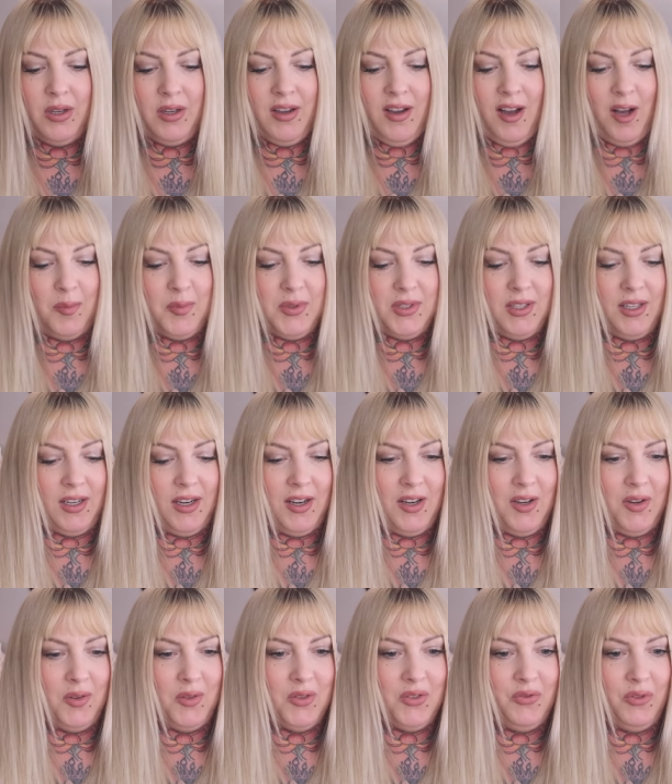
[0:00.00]
cups that I
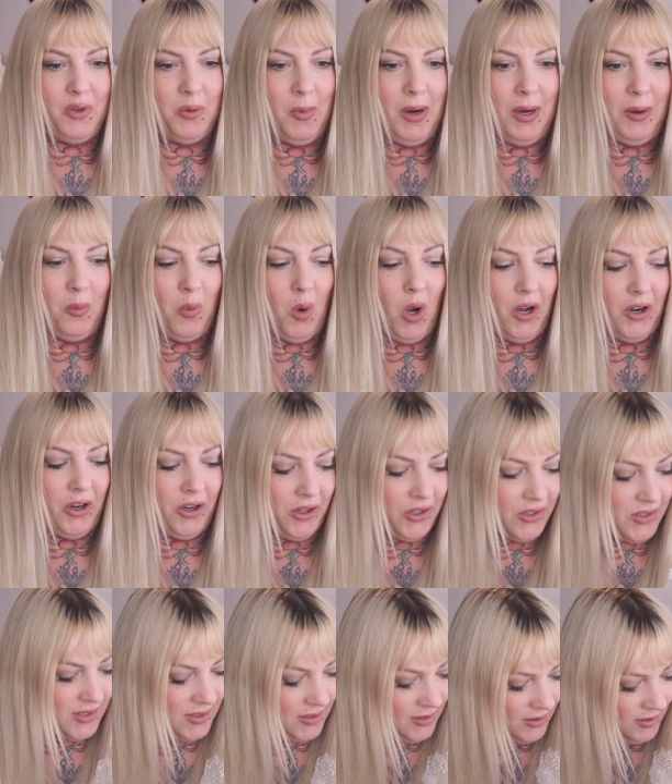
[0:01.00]
use for my
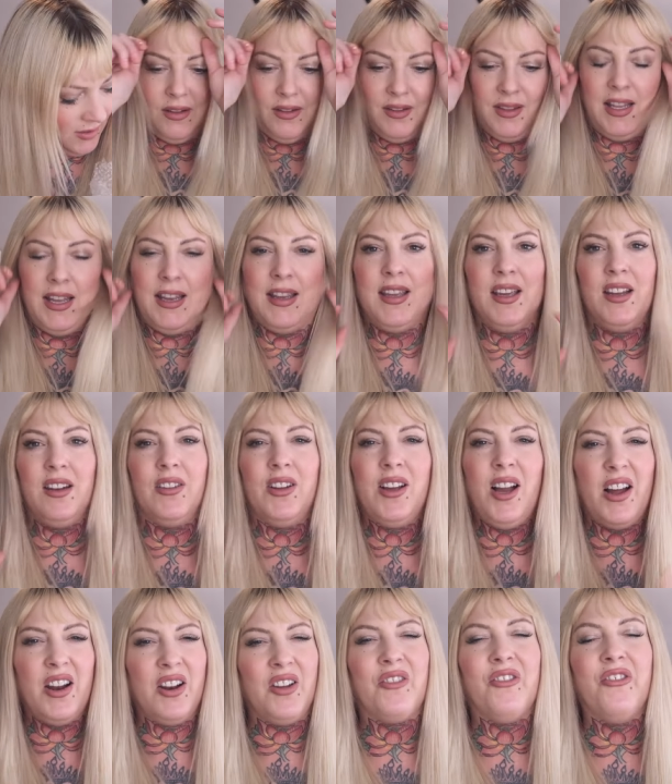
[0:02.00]
waters, they get
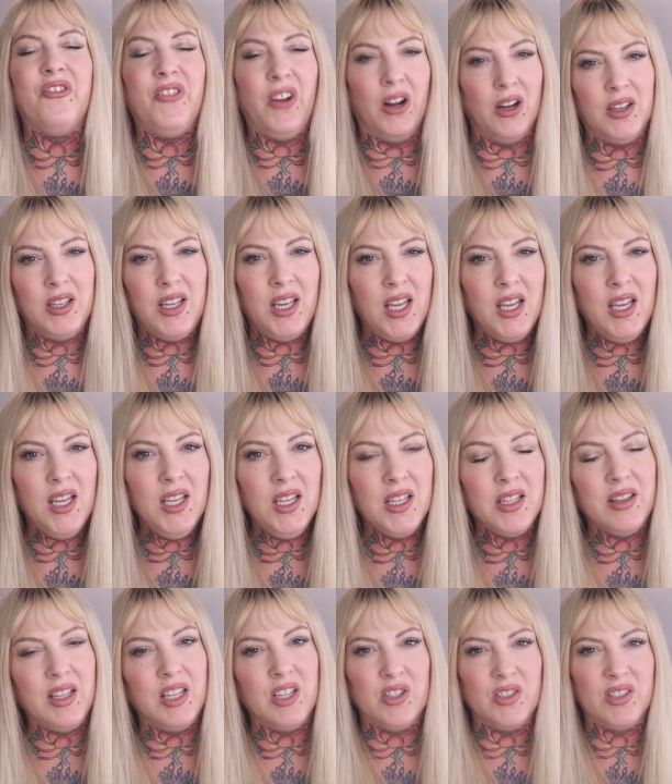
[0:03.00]
kind of funky.
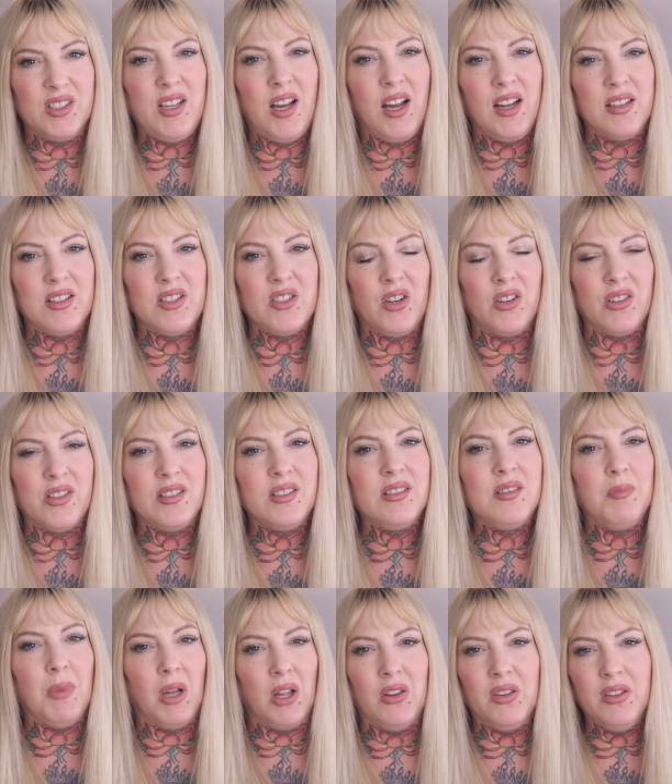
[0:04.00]
They just kind of start
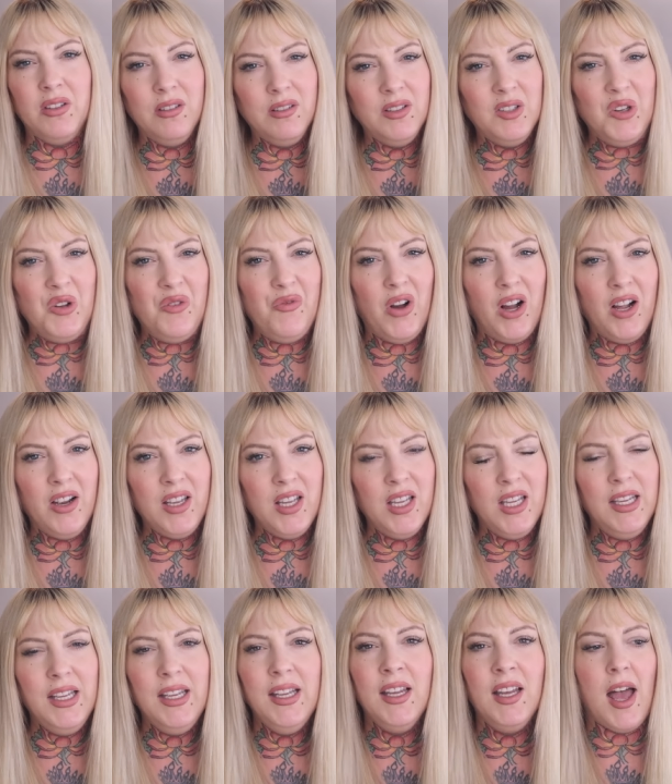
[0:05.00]
smelling a little
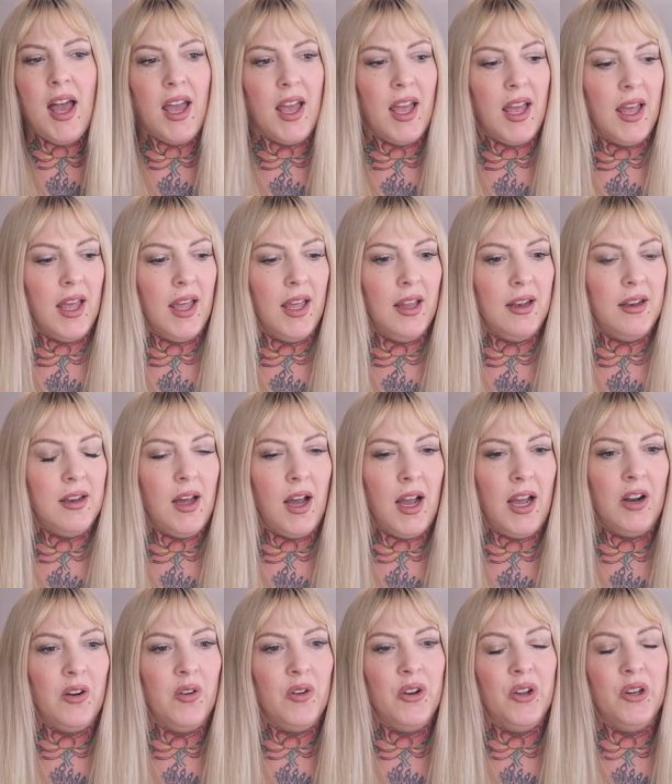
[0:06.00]
funky. And
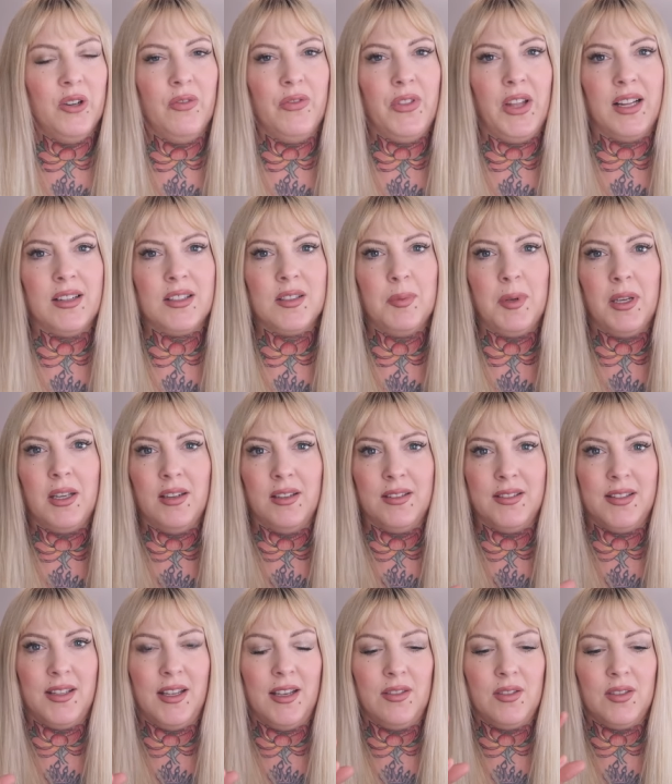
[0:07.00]
I don't know if that's
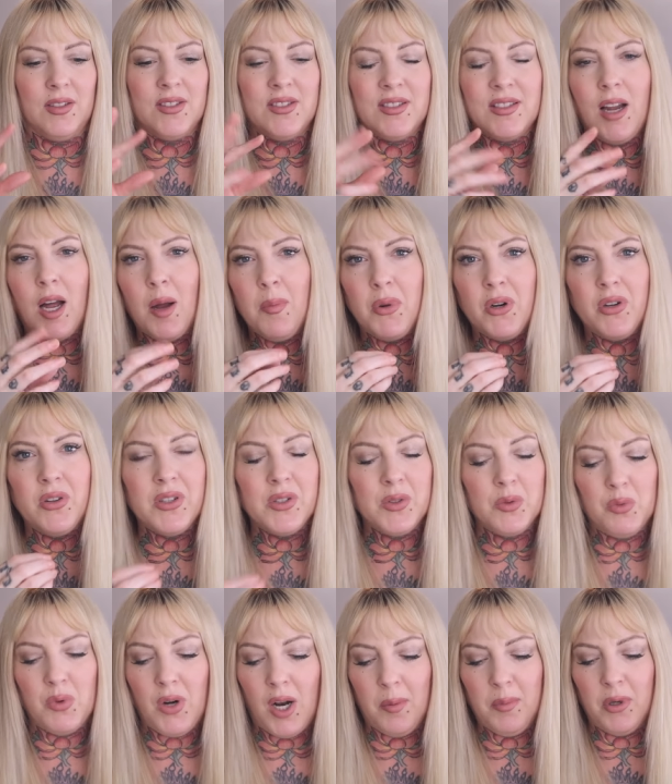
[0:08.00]
because like the stopper is
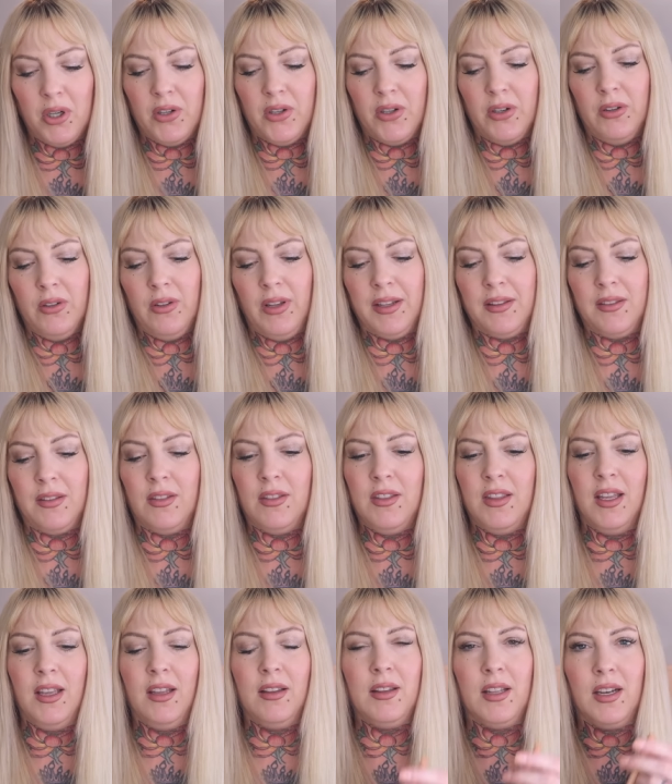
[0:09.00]
rubber, like the
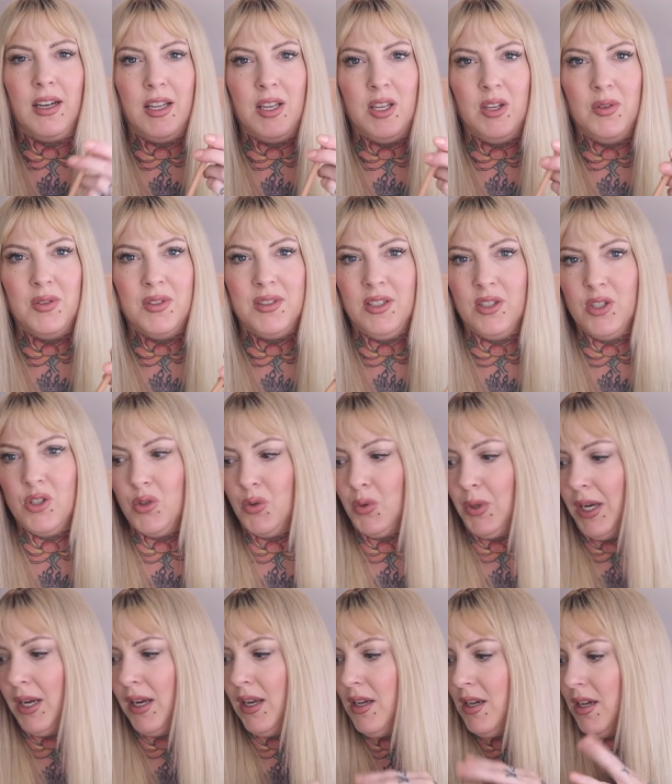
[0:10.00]
thing that I use to
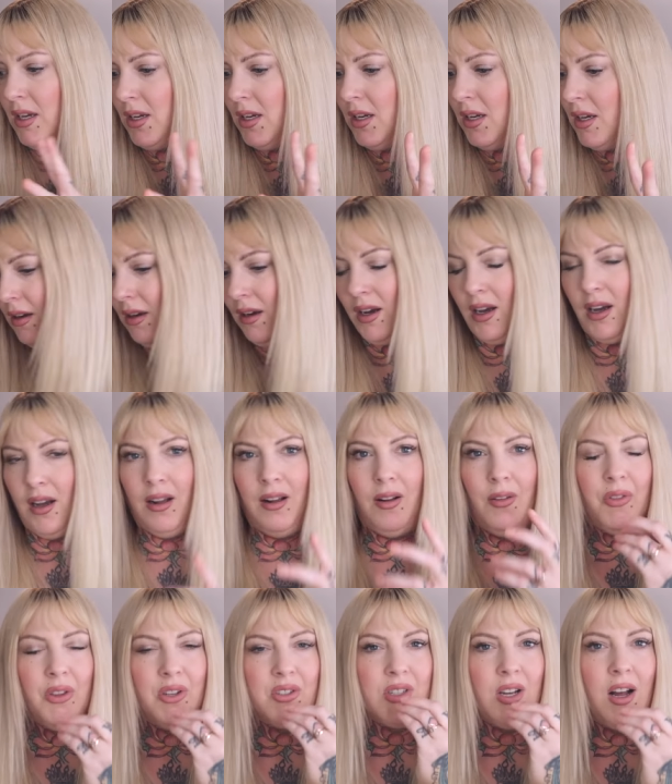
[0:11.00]
drink,
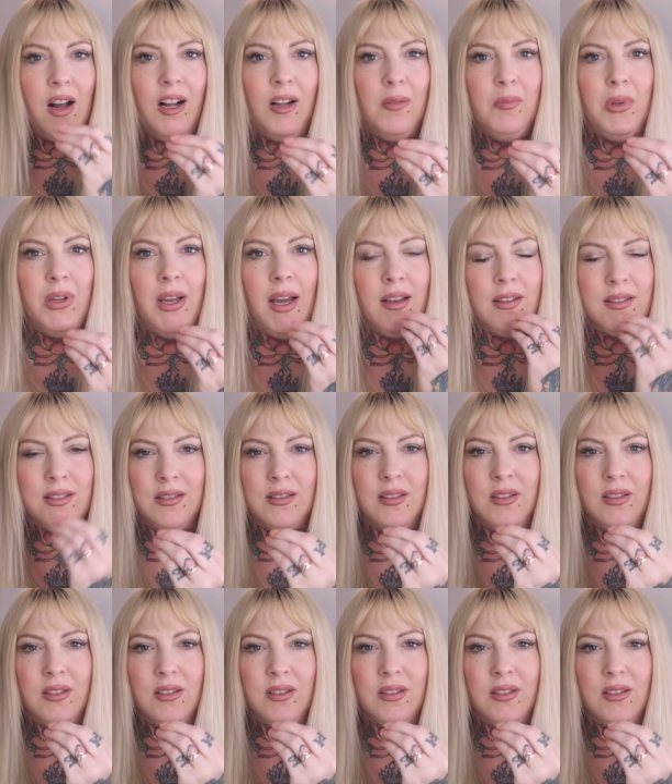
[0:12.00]
uh, the top has